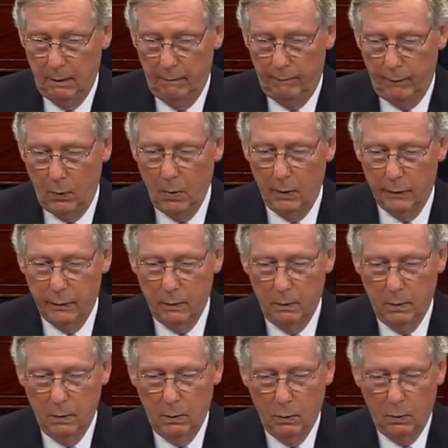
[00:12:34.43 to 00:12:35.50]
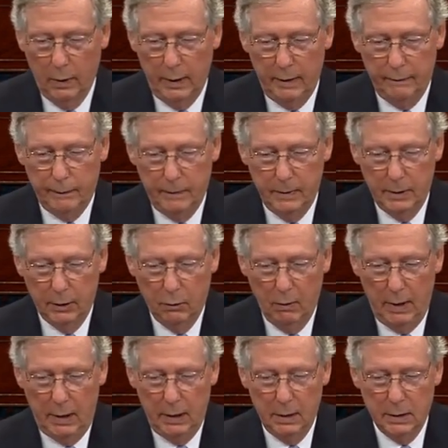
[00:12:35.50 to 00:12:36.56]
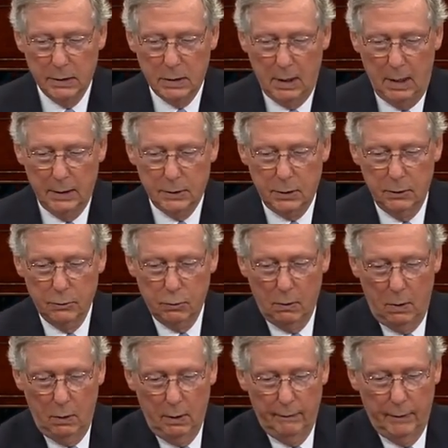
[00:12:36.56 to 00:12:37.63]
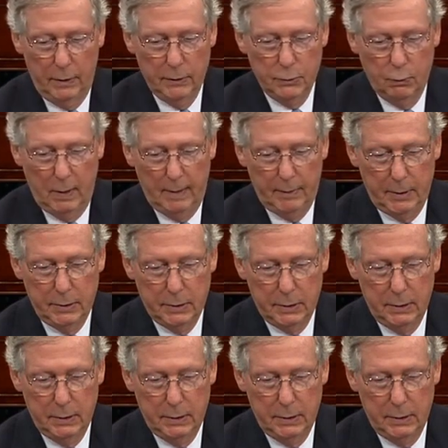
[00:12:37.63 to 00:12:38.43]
Fourth, what if degrading Assad's control of those weapons,